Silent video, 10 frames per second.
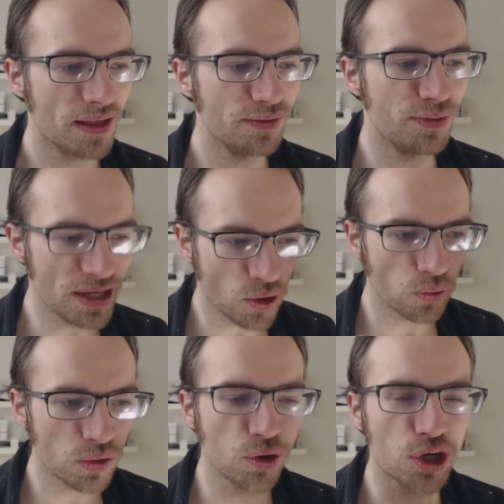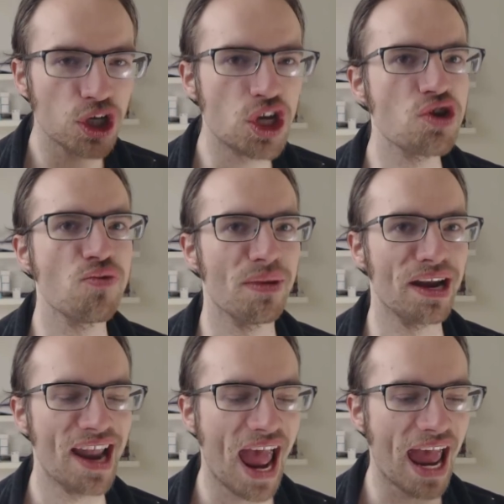they don't look
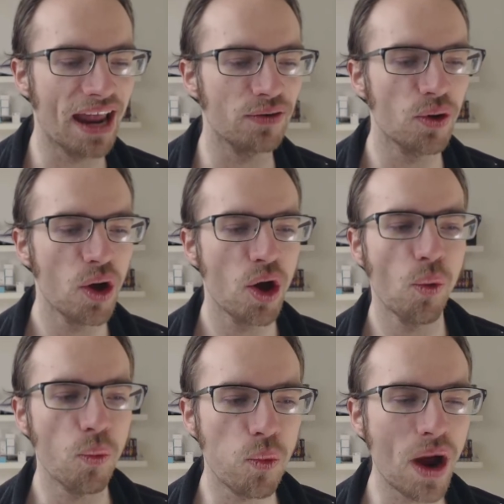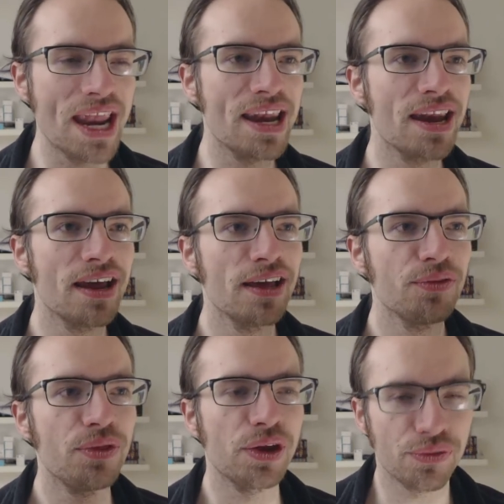human. And when
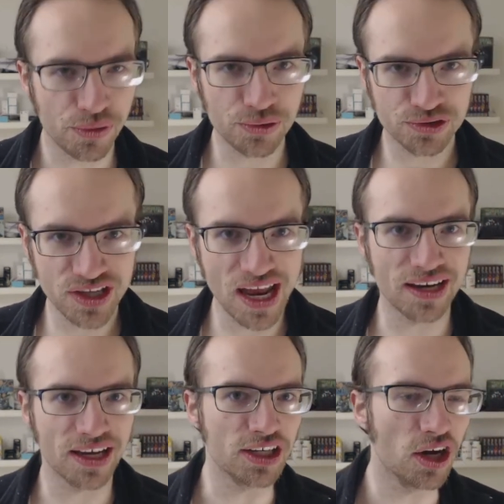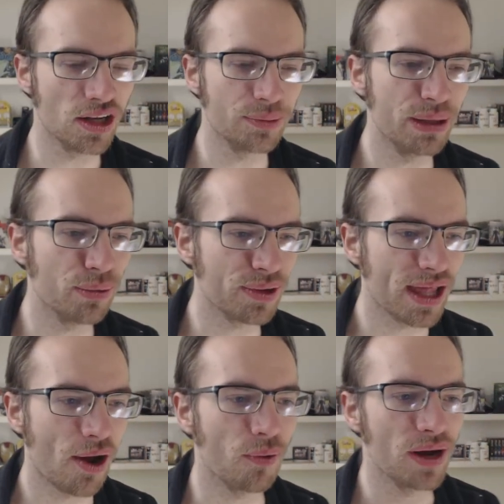they're they're standing gunning people
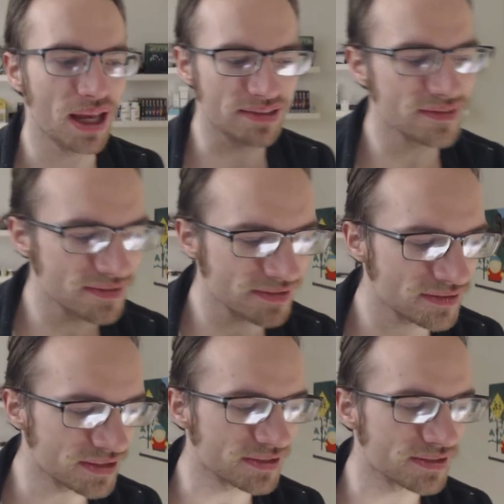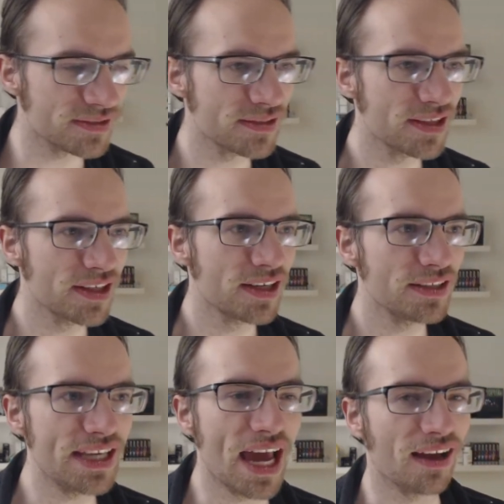down, it's just,
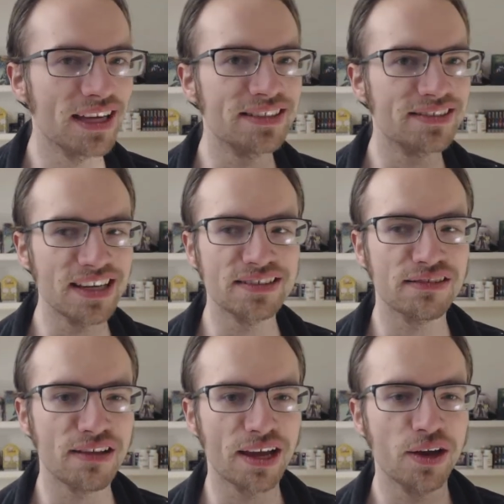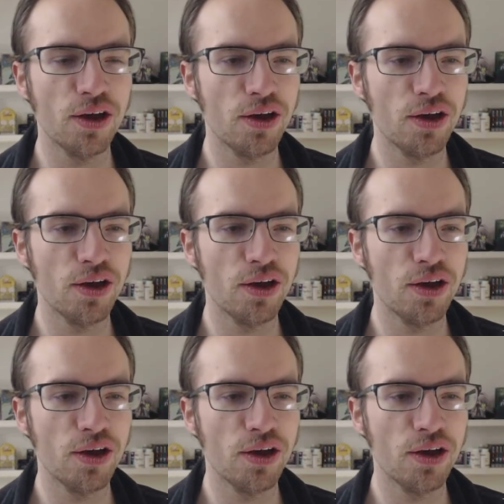yeah, it's it's like